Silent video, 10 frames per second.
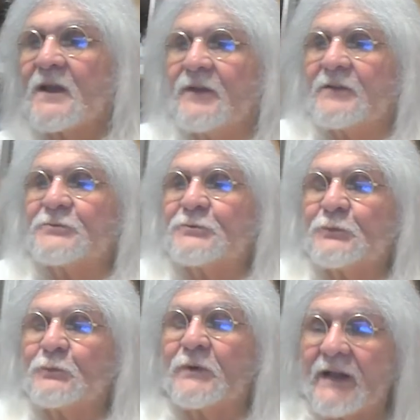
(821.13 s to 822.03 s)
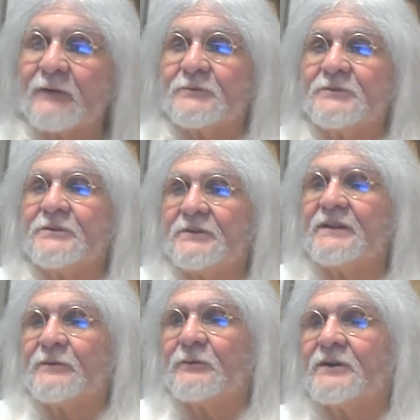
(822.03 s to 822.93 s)
That's what I would do
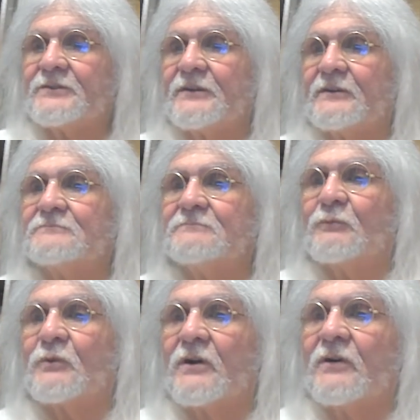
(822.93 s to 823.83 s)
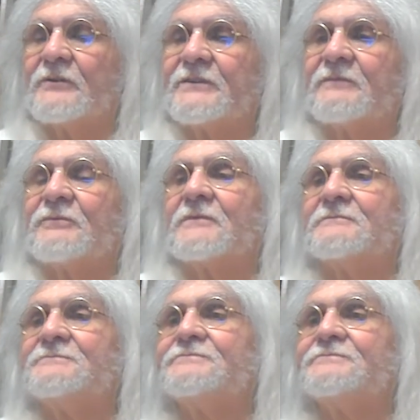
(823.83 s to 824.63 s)
anyway. So, but we're all we're different.